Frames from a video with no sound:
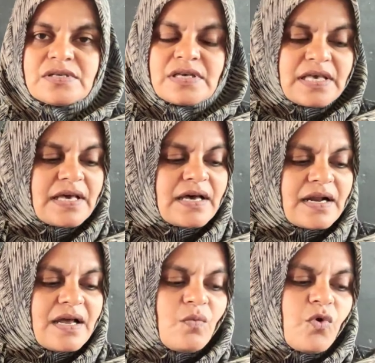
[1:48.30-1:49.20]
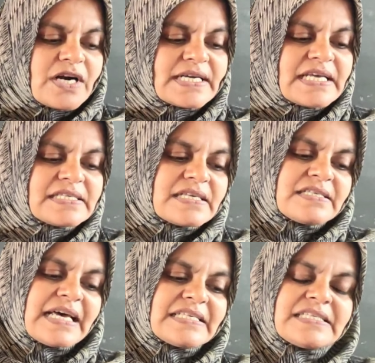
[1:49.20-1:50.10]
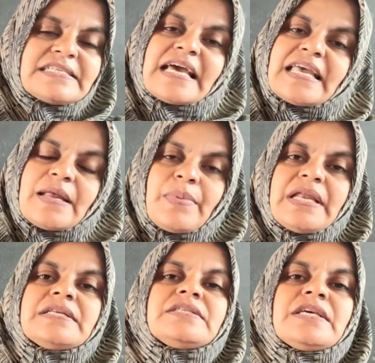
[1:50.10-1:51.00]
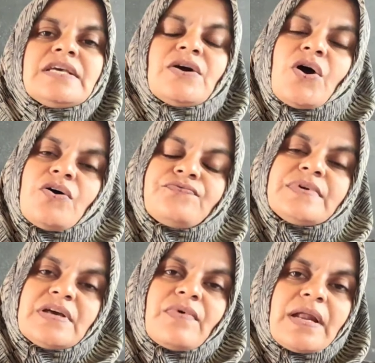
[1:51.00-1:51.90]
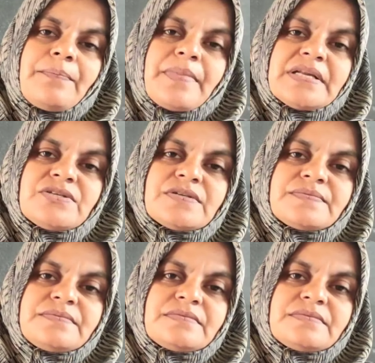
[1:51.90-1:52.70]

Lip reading: here what is sustainability of development?